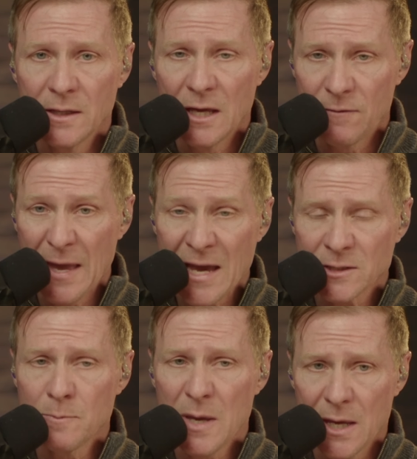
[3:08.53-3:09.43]
If you
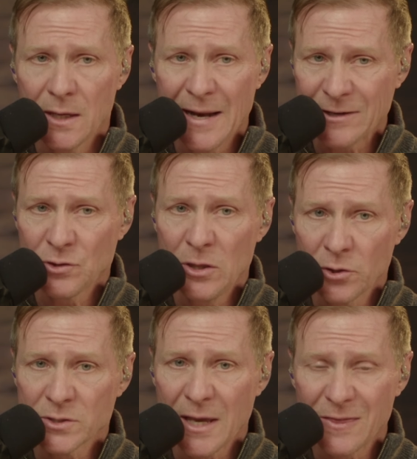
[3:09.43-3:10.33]
ask me, it actually
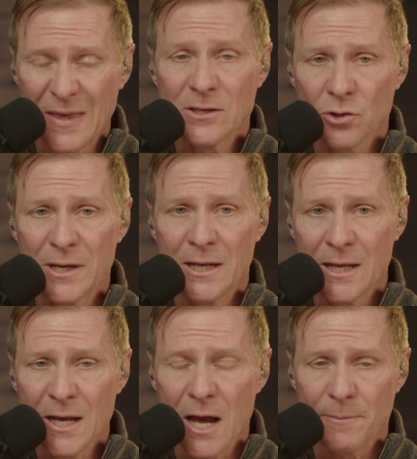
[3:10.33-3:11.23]
looks like things are
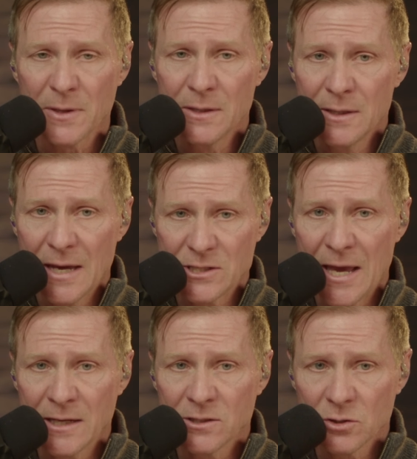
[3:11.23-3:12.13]
heating up as you
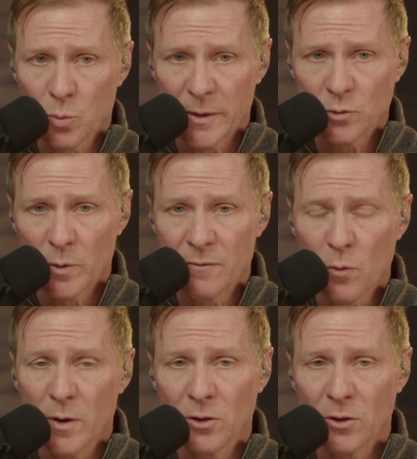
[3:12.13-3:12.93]
head into 2024.